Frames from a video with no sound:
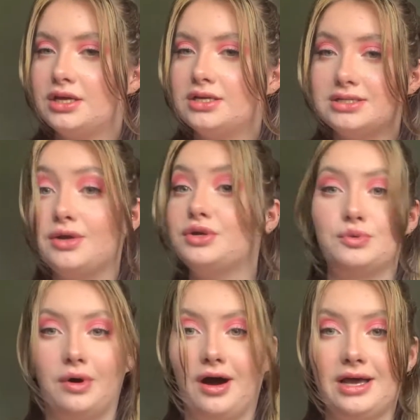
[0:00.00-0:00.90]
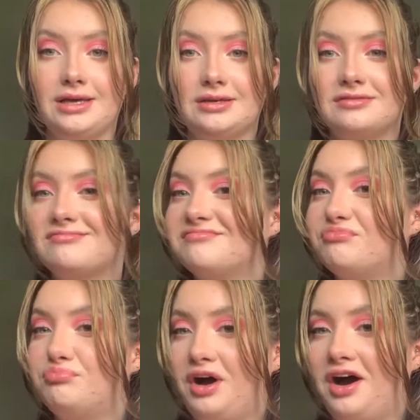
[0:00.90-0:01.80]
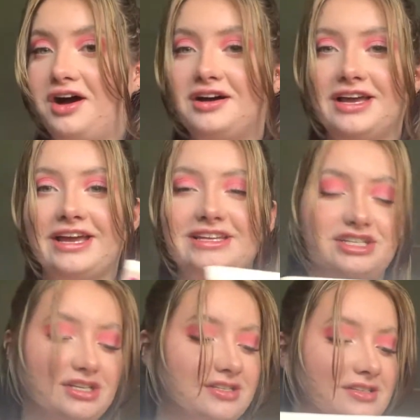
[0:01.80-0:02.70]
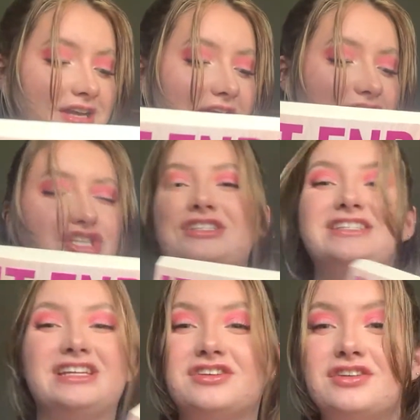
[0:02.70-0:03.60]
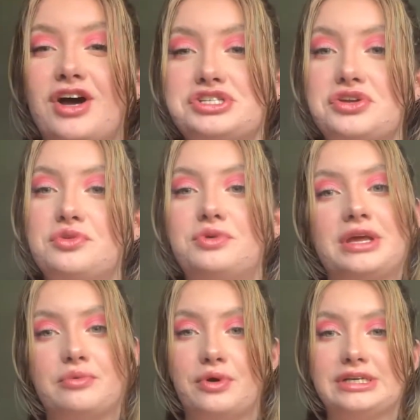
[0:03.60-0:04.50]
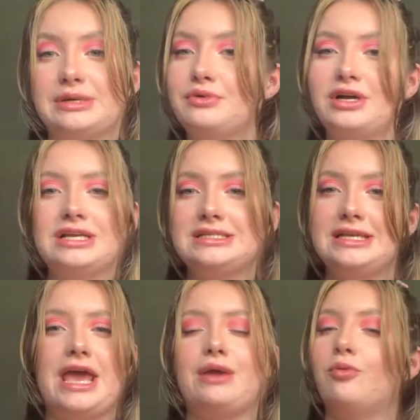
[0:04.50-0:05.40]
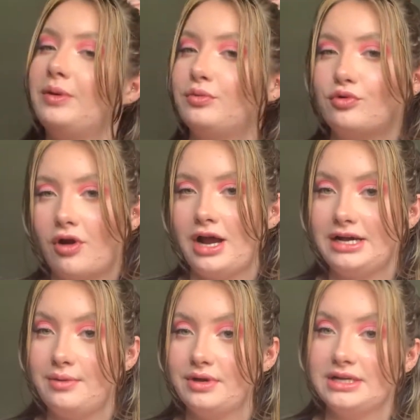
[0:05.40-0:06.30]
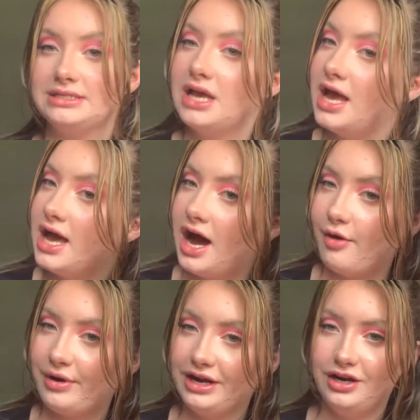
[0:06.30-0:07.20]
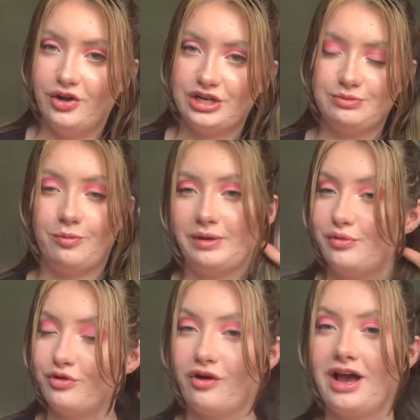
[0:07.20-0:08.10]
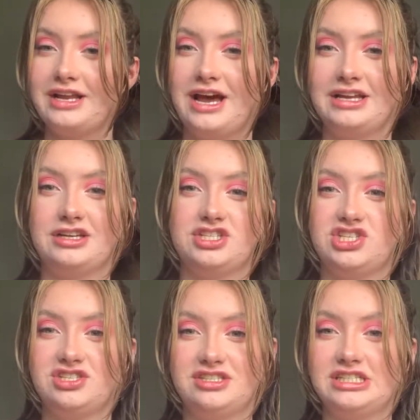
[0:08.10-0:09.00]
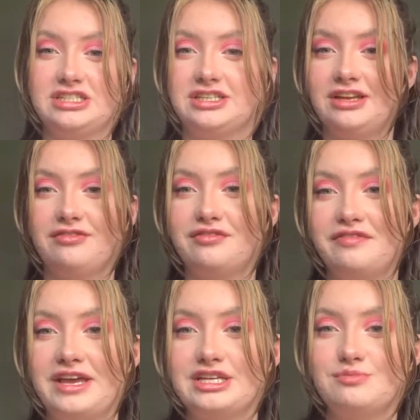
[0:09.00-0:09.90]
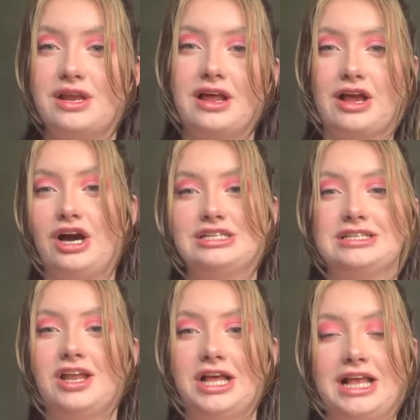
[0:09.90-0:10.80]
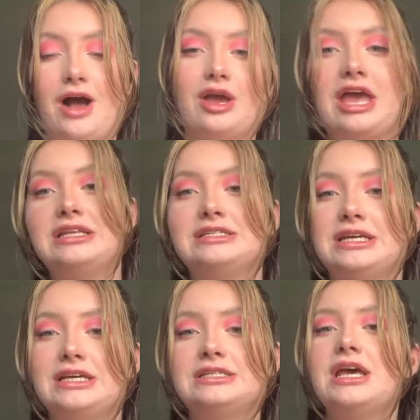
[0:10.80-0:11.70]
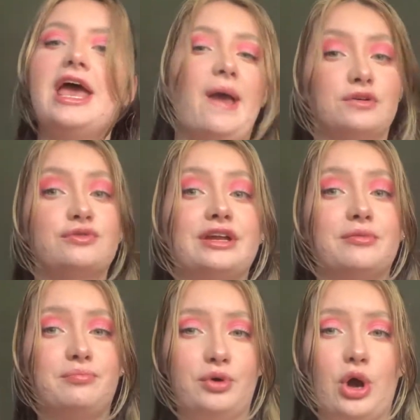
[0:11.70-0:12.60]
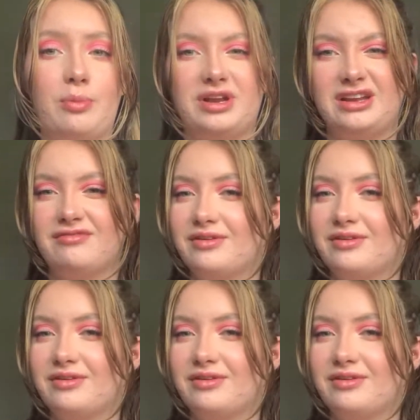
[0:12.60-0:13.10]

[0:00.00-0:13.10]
Don't know why, but it just didn't. I don't know what it was. I'm not going to say what people cried at, because I went and looked at what people cried at and it just didn't even faze me. Like, I didn't like how it ended. It was a really good book, but I